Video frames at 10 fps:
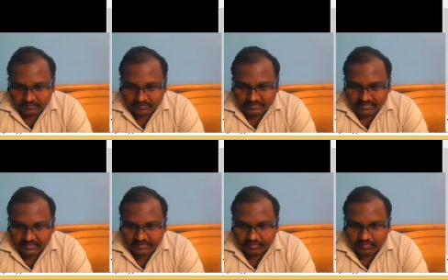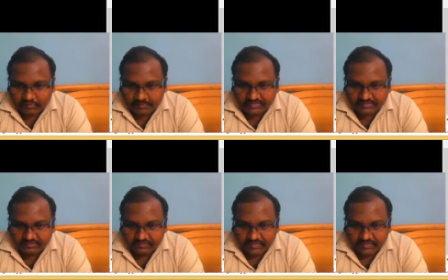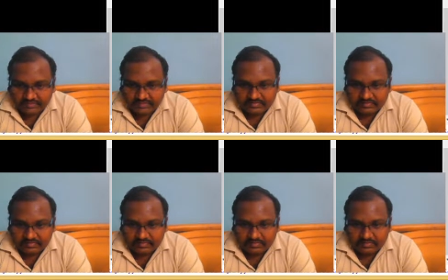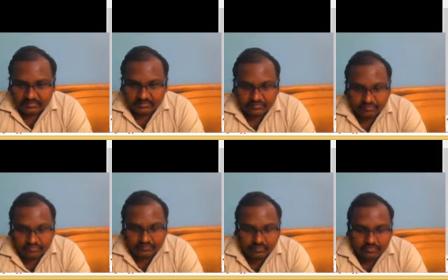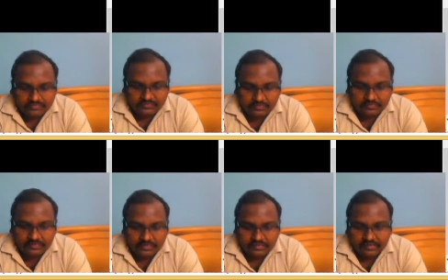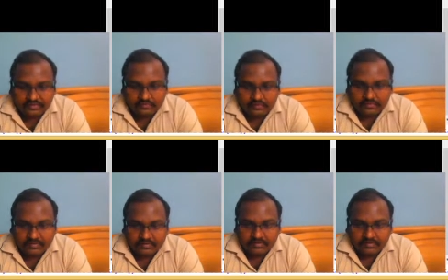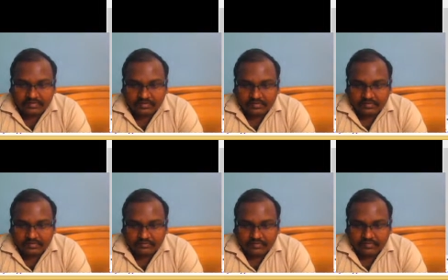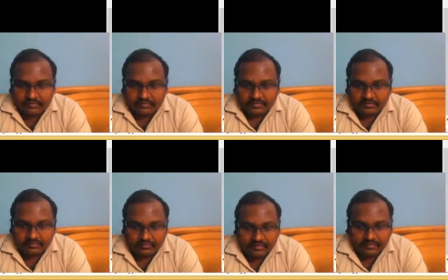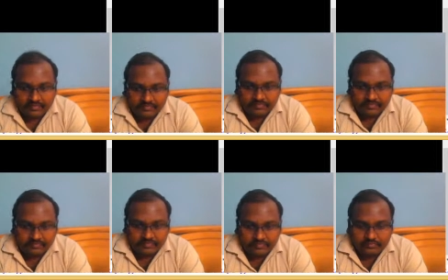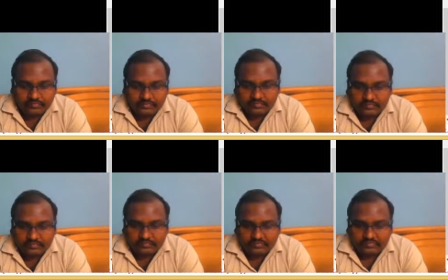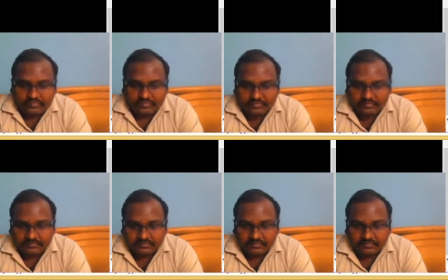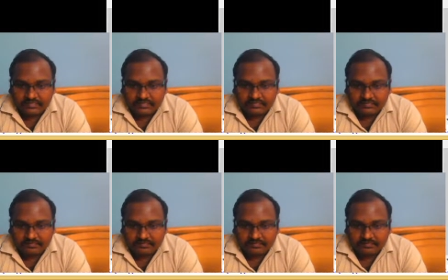basically it copies the files resource blocks from the GitHub, and we can view those here basically